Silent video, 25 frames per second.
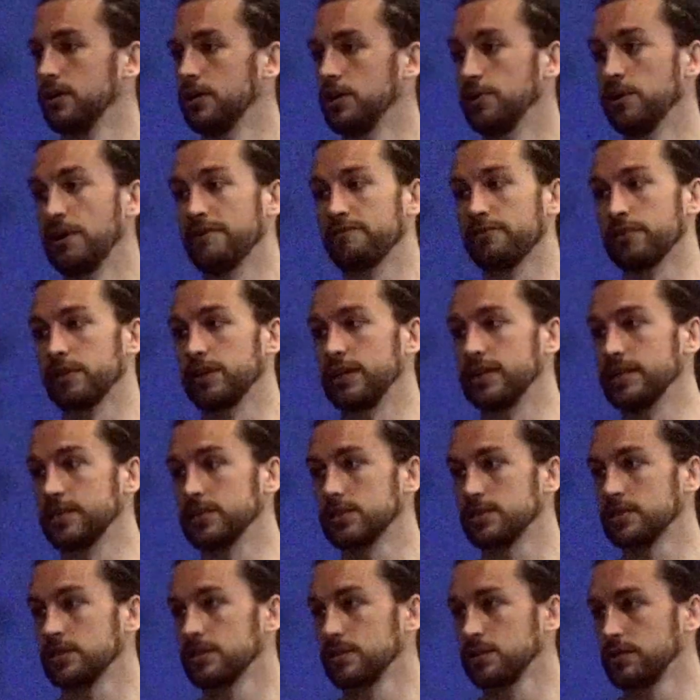whoever it
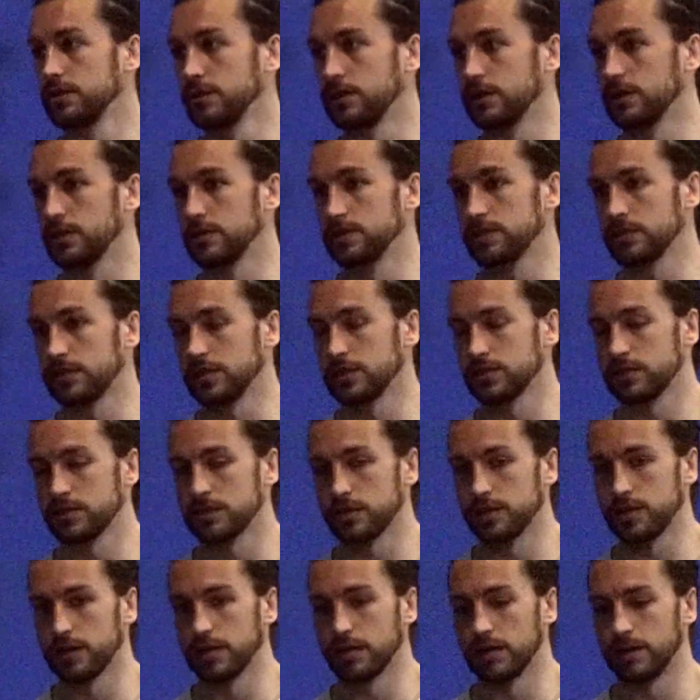is,
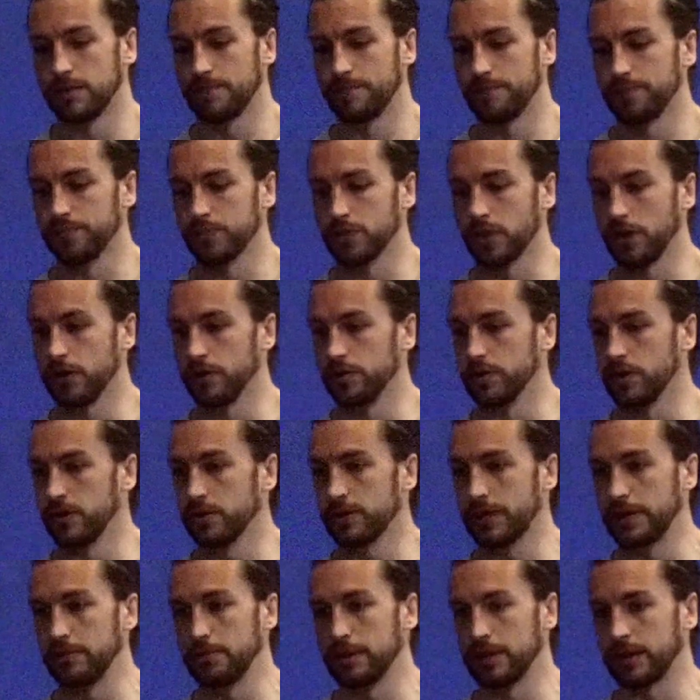it's
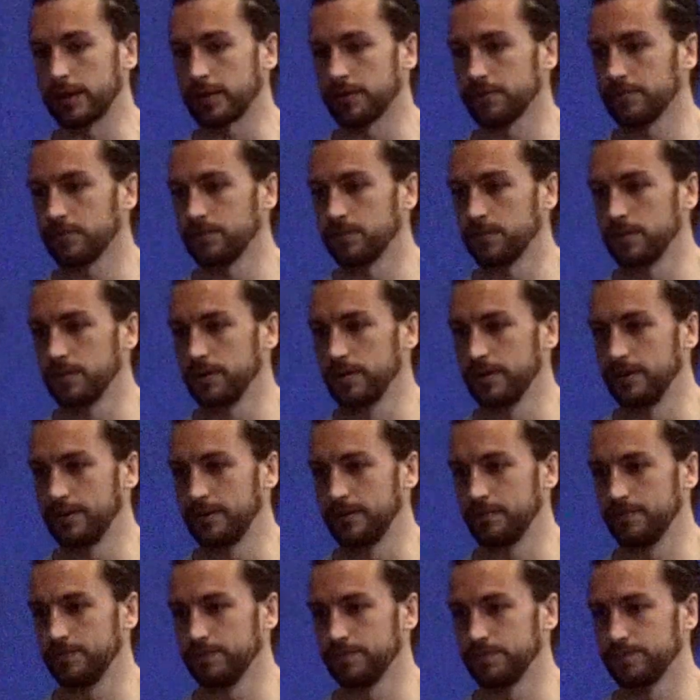no gimmick.
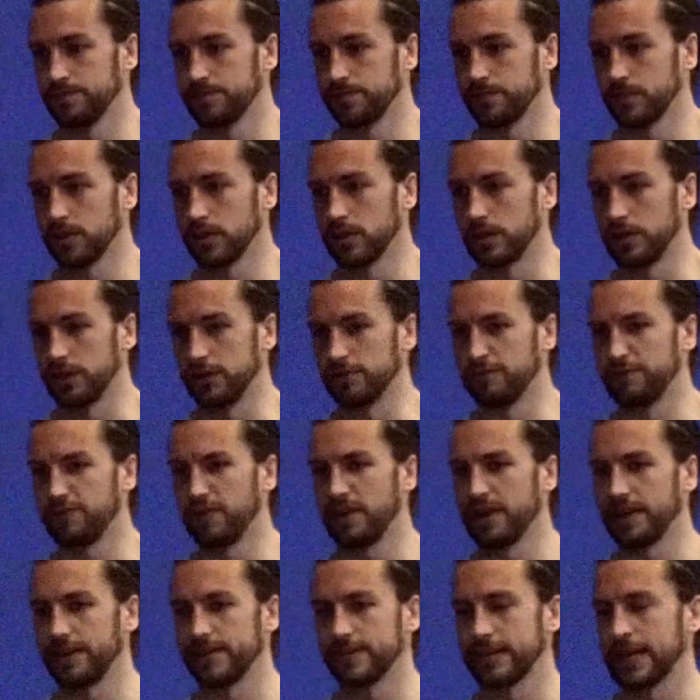You know, you're
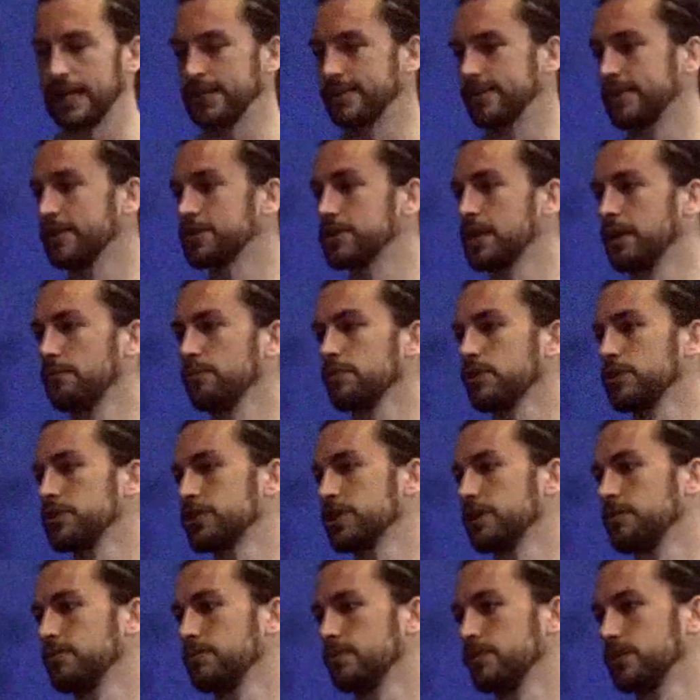fighting to get into the
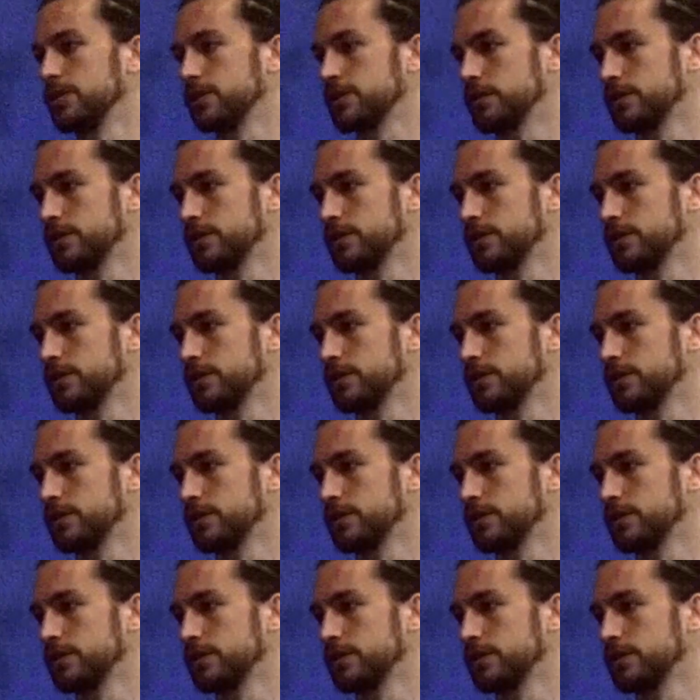Championship, which